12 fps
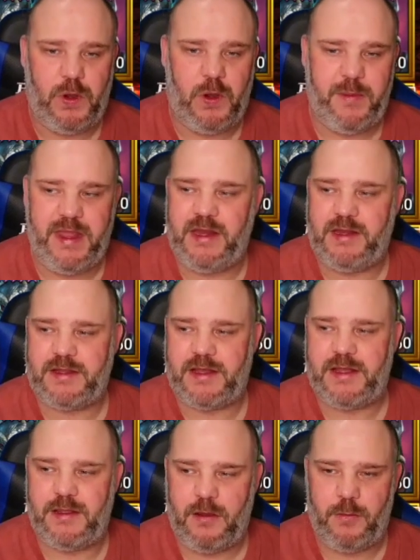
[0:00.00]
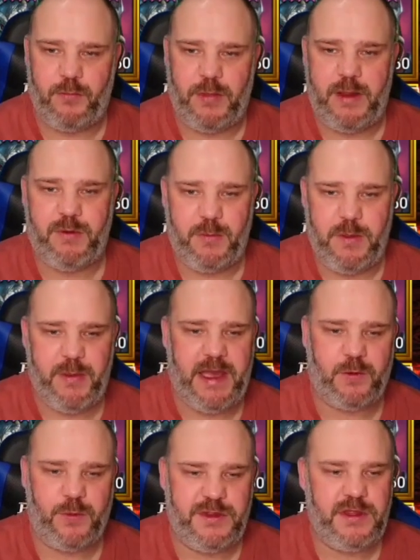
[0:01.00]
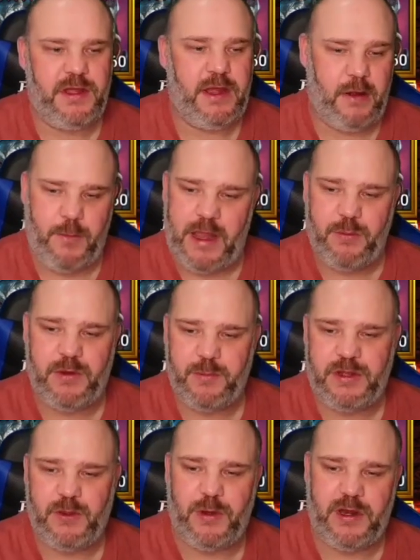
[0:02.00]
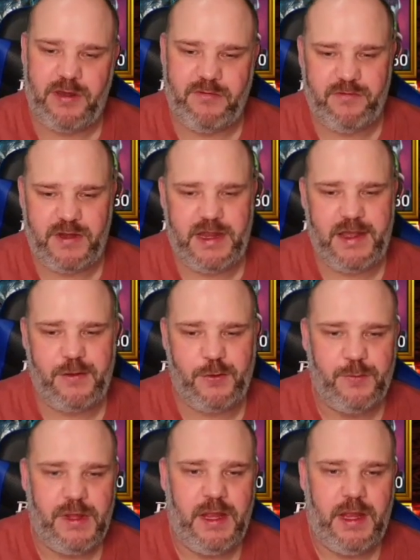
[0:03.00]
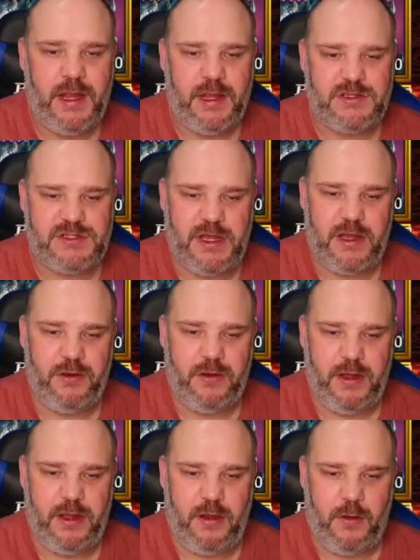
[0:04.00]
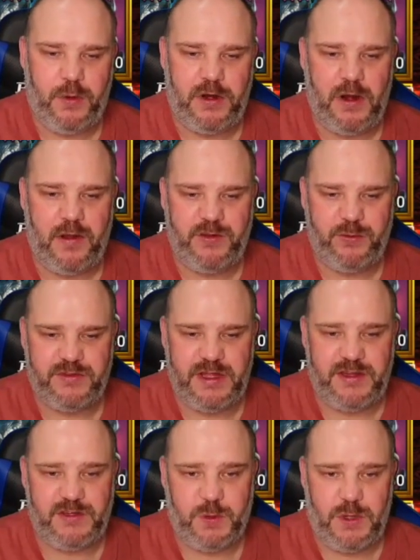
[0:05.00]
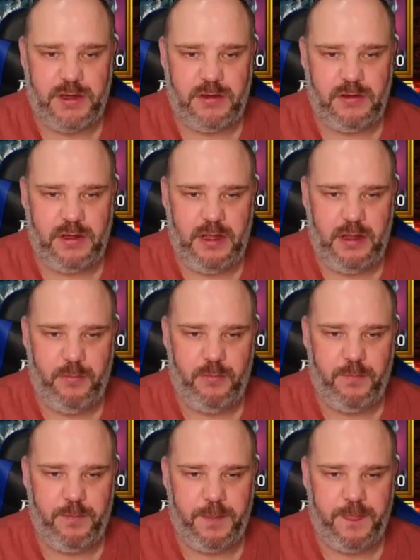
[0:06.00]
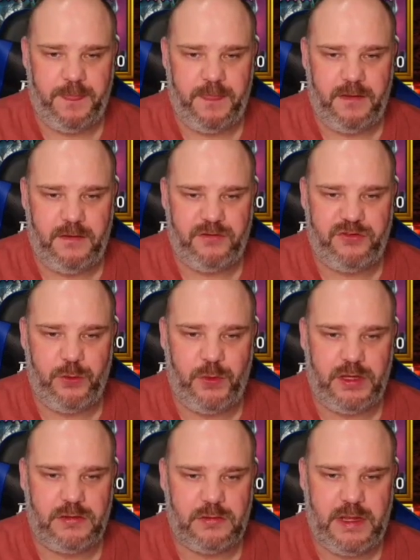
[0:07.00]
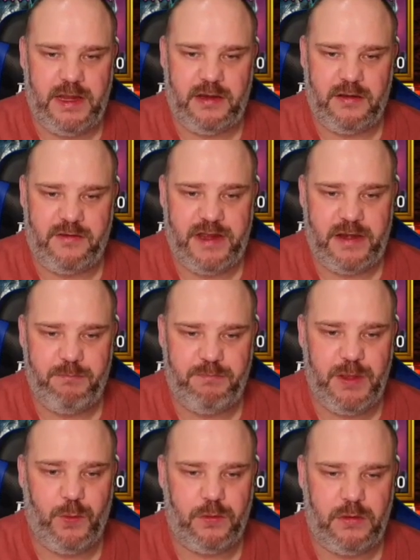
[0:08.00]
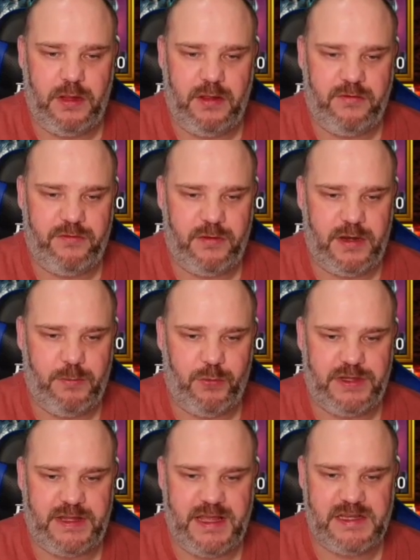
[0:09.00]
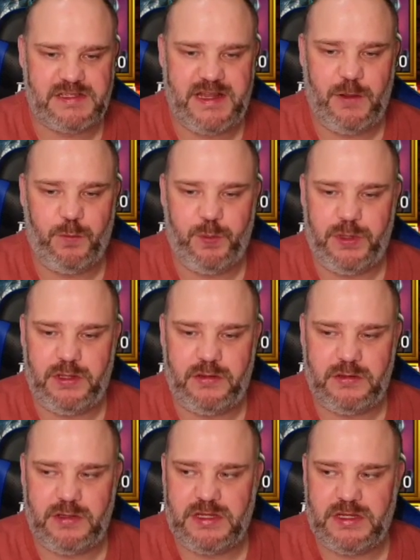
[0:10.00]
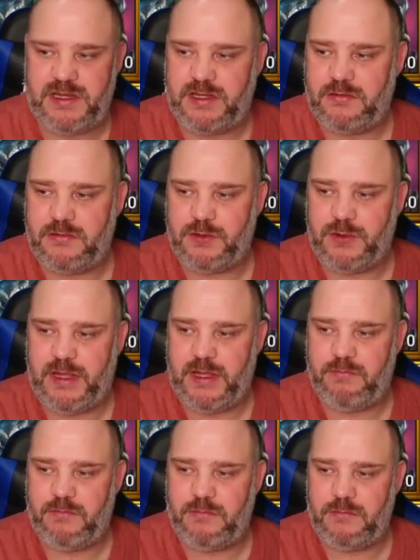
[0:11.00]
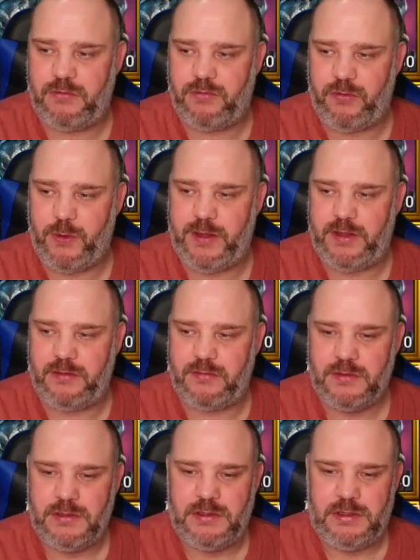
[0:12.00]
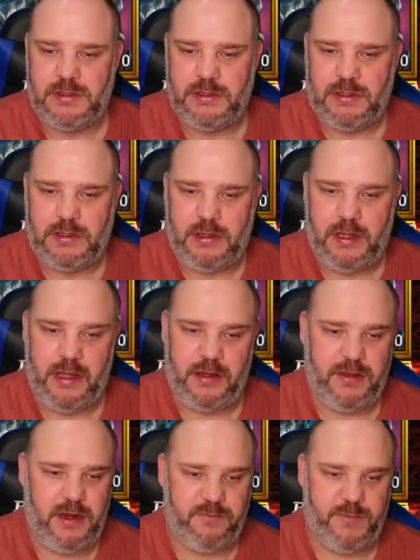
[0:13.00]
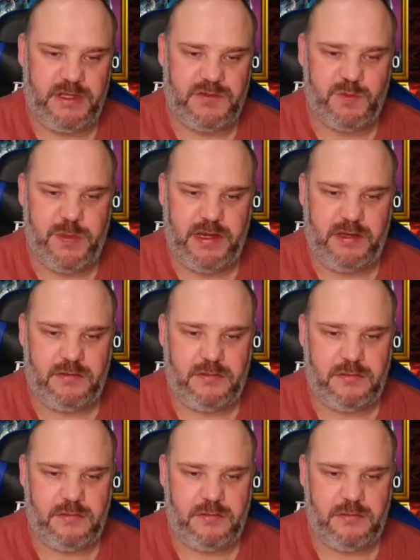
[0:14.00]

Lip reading: I'm here today, I'm happy to be back with you, and I'm happy to be doing another video. So I would have liked to have done this one sooner, and I've had him built for a number of days now, but like I say, couldn't get through it, and then I've been spending